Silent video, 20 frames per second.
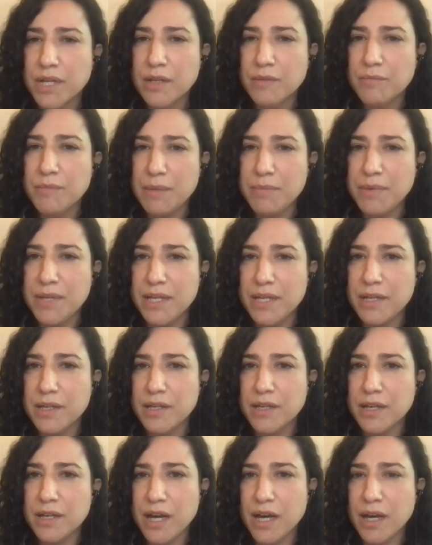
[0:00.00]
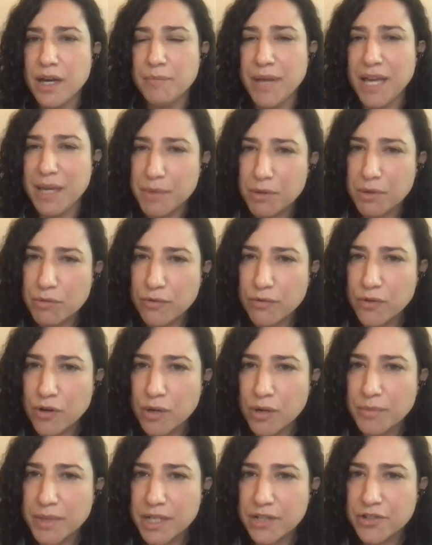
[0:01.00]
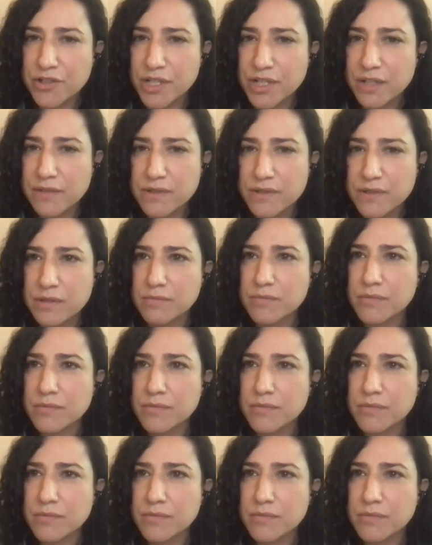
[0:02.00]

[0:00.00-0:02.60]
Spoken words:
maybe payment reform initiatives?